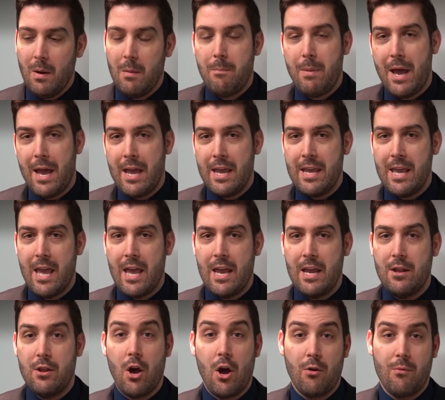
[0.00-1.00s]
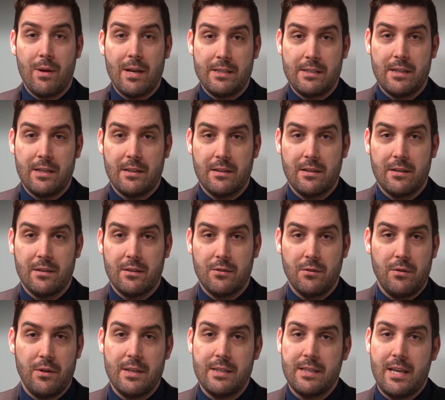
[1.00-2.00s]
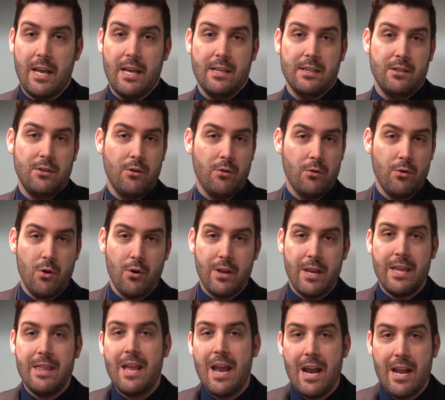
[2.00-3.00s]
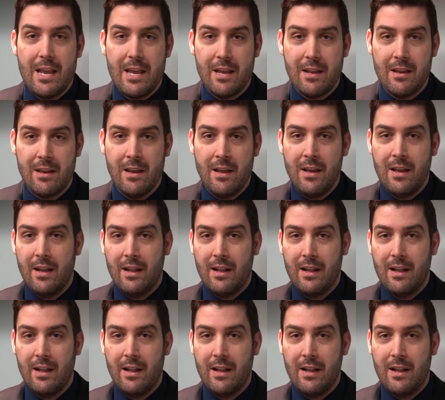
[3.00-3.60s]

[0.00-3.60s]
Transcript: paying a non-resident, so in this case, you're Canadian,